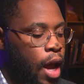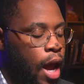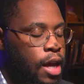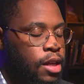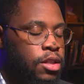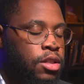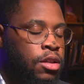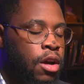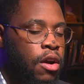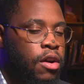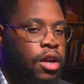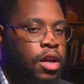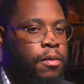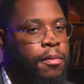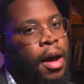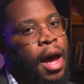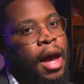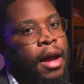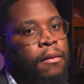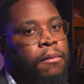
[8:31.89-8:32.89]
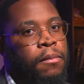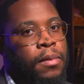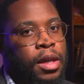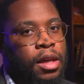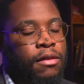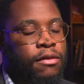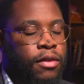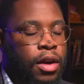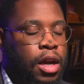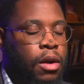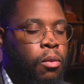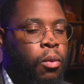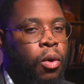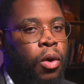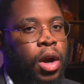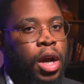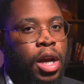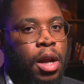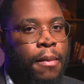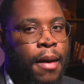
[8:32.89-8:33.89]
I started by being very
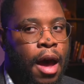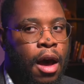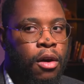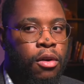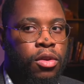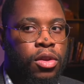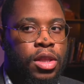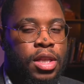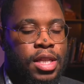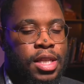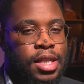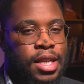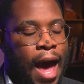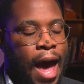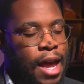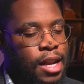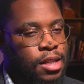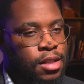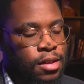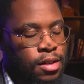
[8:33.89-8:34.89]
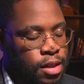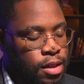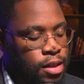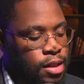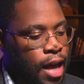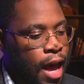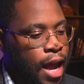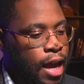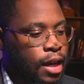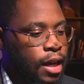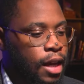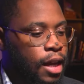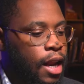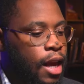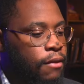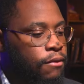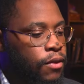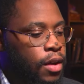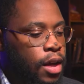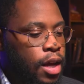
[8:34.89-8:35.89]
worried about the status of society, and
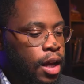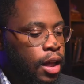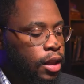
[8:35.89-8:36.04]
I've